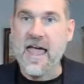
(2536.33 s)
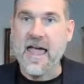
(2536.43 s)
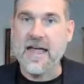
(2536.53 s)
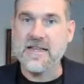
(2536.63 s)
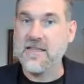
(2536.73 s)

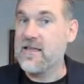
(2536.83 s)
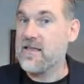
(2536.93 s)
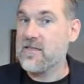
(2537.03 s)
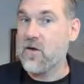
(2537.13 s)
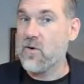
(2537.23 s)
And
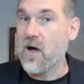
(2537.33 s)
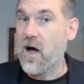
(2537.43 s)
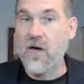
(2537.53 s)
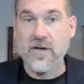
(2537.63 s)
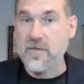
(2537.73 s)
so
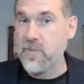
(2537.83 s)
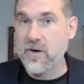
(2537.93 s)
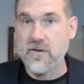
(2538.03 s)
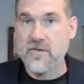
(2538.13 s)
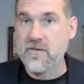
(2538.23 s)
our
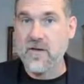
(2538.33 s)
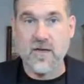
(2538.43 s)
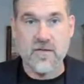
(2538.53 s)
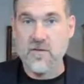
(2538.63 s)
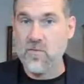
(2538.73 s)
experience
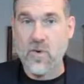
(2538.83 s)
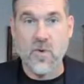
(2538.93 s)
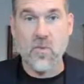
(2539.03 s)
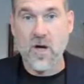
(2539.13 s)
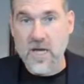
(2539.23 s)
as when
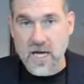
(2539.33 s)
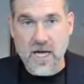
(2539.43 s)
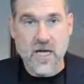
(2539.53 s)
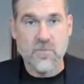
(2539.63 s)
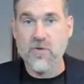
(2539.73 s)
we're
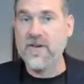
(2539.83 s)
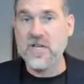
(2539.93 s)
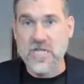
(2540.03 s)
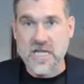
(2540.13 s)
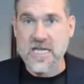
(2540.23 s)
working
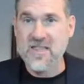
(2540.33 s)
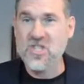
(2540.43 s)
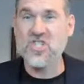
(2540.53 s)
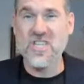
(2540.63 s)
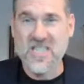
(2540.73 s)
professionally is
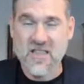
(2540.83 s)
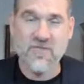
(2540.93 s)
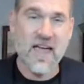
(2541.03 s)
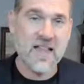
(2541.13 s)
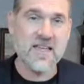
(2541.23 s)
just as
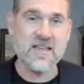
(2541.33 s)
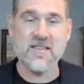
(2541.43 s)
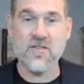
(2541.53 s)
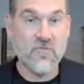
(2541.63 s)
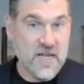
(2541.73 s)
valid
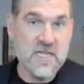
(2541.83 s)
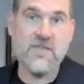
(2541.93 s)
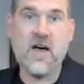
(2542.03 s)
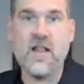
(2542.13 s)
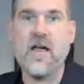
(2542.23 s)
as the rest
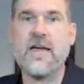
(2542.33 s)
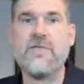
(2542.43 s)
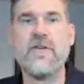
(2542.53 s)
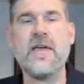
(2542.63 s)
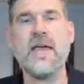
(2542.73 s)
of our
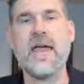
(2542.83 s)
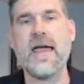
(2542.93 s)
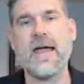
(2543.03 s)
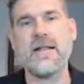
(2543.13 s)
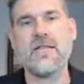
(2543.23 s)
life.
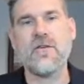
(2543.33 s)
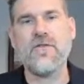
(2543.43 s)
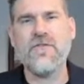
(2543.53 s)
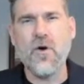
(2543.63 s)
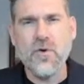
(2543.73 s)
And so
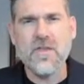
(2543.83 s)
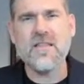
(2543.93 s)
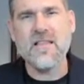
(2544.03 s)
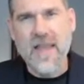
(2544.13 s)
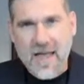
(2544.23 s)

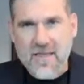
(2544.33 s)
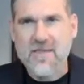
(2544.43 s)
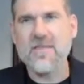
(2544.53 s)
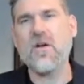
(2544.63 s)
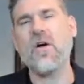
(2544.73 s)
focus
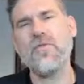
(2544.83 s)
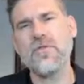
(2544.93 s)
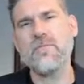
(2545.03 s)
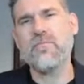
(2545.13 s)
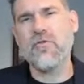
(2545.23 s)
less on
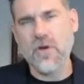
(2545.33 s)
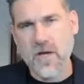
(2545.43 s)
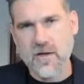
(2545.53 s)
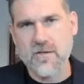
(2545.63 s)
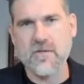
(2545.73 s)
the
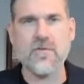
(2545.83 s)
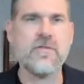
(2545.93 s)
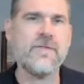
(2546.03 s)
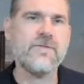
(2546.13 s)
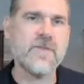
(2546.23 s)
products, on
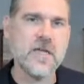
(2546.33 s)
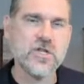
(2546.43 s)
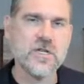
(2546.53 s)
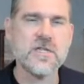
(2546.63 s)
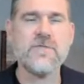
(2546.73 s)
the
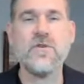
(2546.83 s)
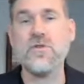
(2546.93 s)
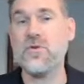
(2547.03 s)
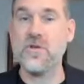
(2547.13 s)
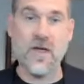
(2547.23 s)
features. If you
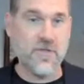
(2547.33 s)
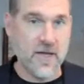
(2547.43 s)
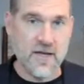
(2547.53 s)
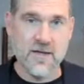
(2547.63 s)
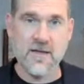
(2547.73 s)
do
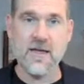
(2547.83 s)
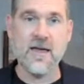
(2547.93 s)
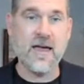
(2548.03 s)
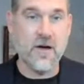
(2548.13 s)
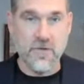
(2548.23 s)
nothing
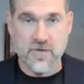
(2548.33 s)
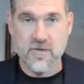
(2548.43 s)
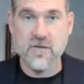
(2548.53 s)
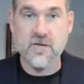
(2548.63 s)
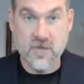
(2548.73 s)

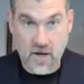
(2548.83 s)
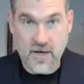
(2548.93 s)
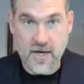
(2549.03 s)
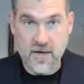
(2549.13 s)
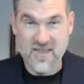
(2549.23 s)
else, start
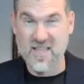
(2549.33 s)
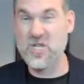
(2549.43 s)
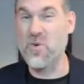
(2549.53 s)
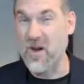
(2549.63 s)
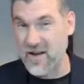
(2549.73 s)
here. It's
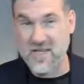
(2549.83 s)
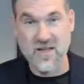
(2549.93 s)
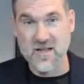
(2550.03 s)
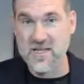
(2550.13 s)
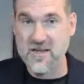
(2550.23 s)
actually where I
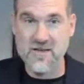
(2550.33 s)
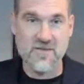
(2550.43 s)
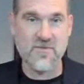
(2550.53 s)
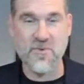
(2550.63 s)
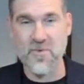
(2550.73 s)
started
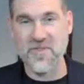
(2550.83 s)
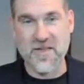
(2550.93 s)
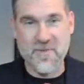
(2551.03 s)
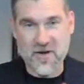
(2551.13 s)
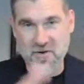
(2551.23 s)
when we
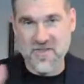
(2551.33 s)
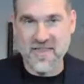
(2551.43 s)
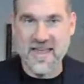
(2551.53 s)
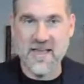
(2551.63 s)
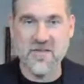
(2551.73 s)
think about crossing
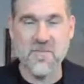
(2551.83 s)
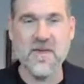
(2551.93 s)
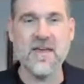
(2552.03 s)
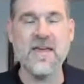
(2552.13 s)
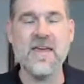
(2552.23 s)
the chasm.
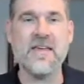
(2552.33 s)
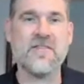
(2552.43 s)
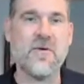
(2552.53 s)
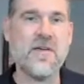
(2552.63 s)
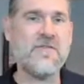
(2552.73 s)

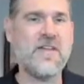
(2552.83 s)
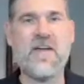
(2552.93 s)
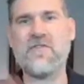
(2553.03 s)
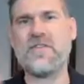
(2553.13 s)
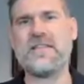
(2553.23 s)
So even if
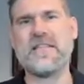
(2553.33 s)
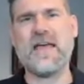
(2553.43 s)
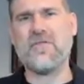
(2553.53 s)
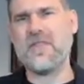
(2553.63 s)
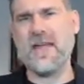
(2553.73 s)
everything
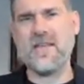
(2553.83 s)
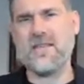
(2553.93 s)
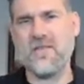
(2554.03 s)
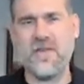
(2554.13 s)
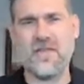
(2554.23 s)
else today
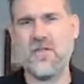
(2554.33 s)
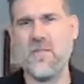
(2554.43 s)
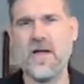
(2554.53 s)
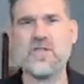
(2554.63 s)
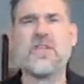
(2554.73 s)
you think is too
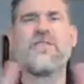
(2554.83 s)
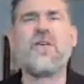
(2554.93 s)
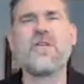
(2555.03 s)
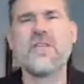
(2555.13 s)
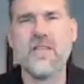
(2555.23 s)
much, just
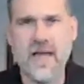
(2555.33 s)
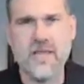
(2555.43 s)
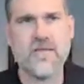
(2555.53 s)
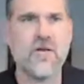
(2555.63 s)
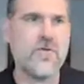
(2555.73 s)
focus
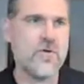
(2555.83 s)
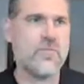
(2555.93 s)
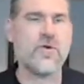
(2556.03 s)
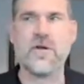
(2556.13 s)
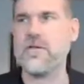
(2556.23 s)
less on your
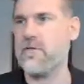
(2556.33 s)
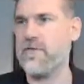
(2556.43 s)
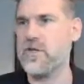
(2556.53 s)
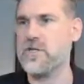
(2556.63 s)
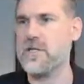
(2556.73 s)
products and your
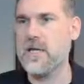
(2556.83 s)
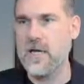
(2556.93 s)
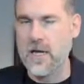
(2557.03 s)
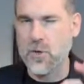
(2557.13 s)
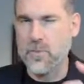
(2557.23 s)
features.
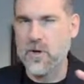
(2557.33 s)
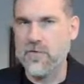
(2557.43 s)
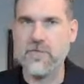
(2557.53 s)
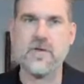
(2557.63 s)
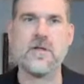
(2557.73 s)
You'll be
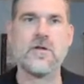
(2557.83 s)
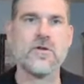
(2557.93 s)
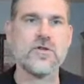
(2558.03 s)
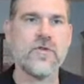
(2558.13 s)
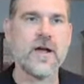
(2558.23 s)
off in a
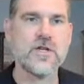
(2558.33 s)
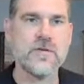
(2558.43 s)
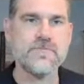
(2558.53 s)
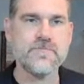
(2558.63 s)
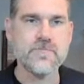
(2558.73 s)
good
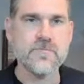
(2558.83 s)
direction.